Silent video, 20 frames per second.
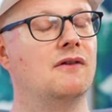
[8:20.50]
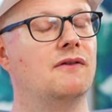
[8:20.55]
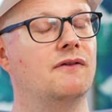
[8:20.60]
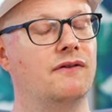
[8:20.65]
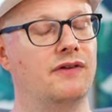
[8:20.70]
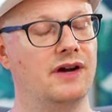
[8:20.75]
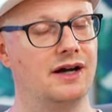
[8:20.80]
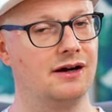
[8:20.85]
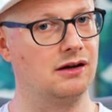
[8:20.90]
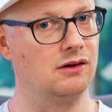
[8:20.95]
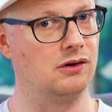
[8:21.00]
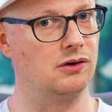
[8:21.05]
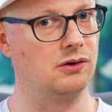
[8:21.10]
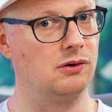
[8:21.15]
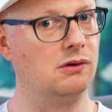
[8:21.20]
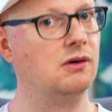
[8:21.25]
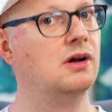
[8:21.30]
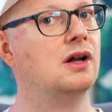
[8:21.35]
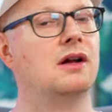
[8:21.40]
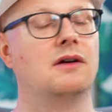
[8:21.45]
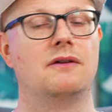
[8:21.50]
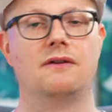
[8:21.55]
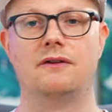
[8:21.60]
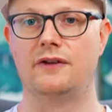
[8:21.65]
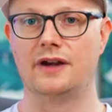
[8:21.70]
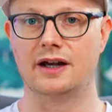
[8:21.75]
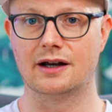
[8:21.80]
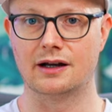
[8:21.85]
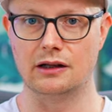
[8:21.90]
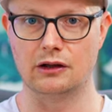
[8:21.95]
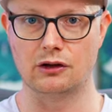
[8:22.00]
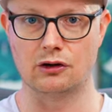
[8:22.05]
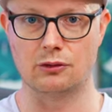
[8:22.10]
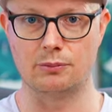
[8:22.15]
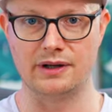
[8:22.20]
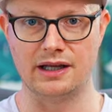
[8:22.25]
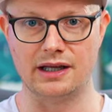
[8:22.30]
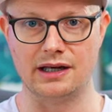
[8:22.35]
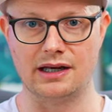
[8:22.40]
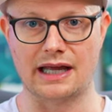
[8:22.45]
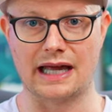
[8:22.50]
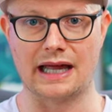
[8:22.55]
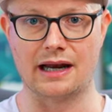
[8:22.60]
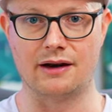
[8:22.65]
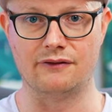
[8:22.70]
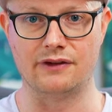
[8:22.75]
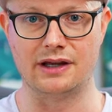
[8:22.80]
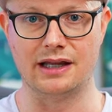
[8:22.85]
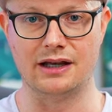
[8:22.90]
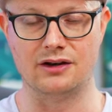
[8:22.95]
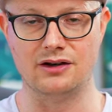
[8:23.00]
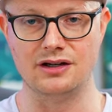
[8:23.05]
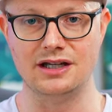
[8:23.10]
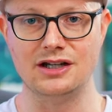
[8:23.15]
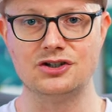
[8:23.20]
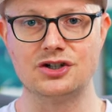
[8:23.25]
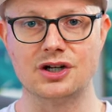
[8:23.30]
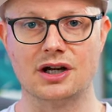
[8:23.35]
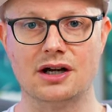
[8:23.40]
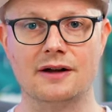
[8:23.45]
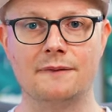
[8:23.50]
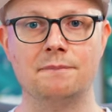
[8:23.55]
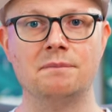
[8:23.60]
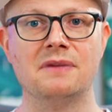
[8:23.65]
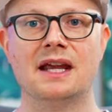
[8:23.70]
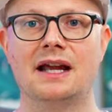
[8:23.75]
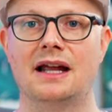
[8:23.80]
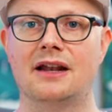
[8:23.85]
very little bit out of Indonesia,